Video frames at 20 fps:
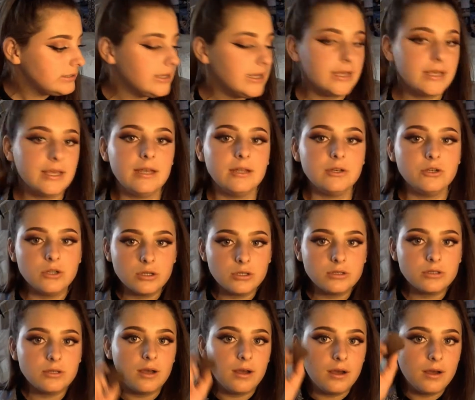Taking
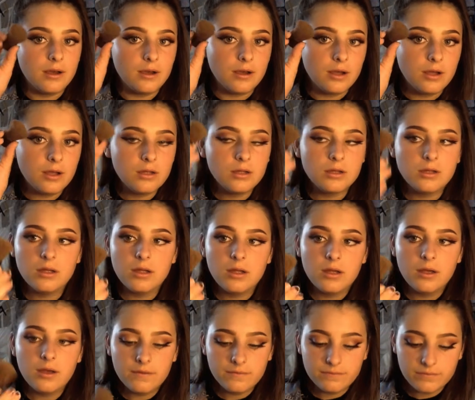just a
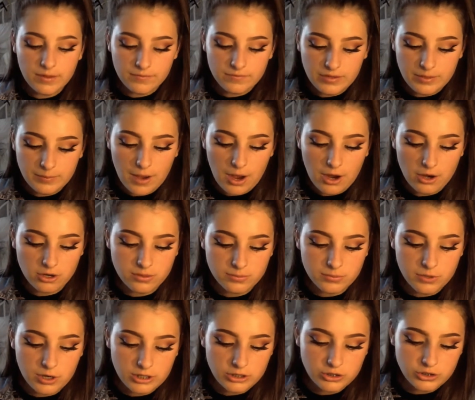fluffy powder
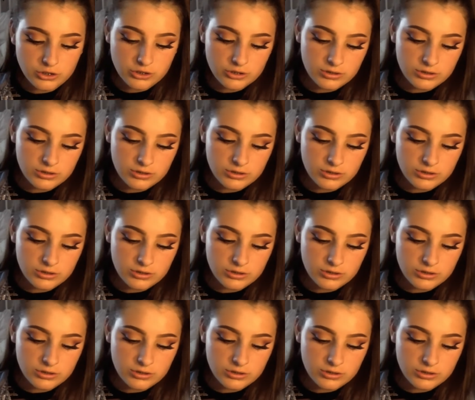brush,